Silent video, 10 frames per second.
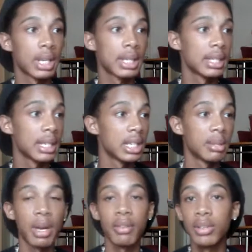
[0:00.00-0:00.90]
I see
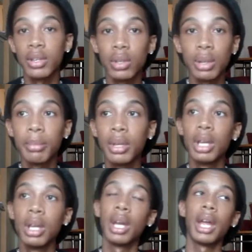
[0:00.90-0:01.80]
them, I feel them,
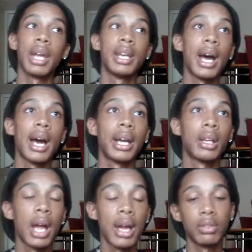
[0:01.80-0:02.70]
and I
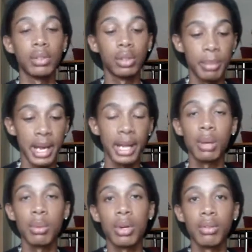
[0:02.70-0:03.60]
have a little pad I
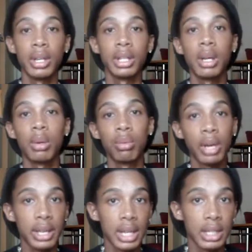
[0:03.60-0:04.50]
walk around and I will
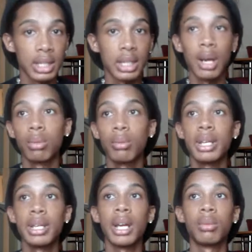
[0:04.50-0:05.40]
write things in. I will
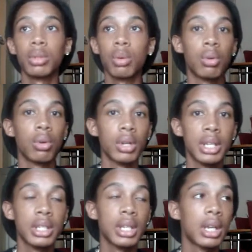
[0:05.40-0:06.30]
write down what the aura is.